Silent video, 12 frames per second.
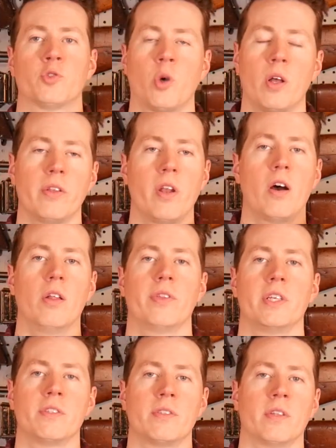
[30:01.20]
all in all,
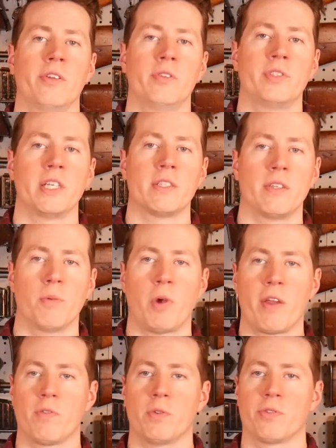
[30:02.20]
these little DSM
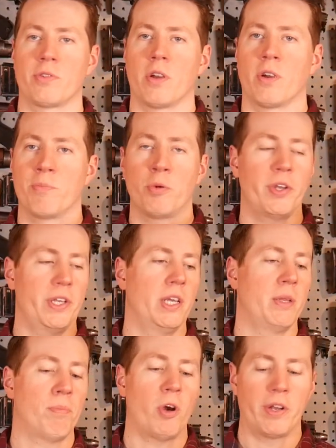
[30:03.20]
rifles are a pretty
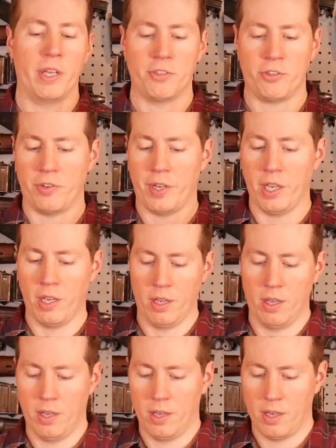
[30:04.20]
neat part of history.
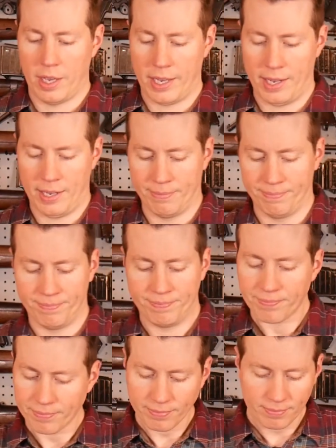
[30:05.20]
I
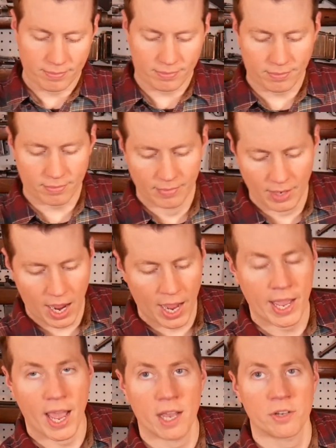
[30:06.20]

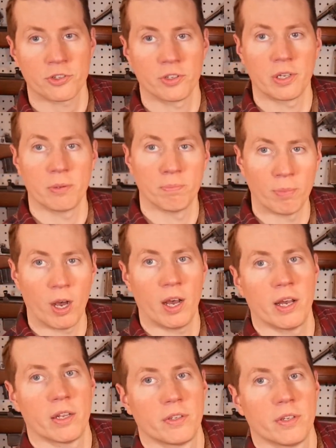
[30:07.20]
actually
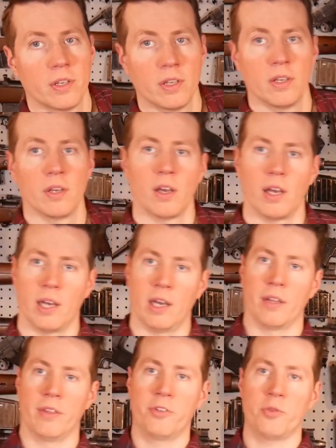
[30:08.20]
bought
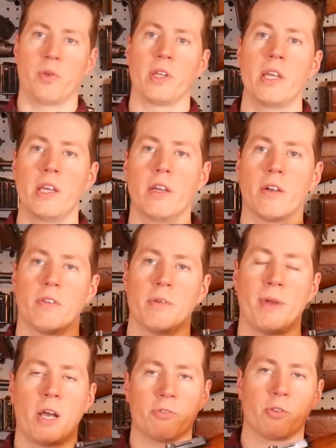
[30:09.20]
this one here, the
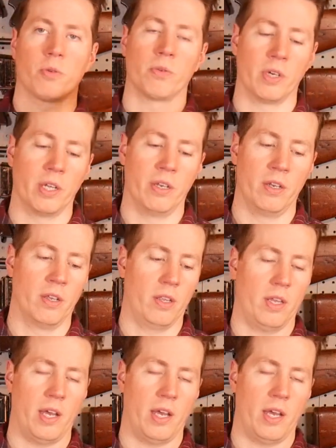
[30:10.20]
Mauser one,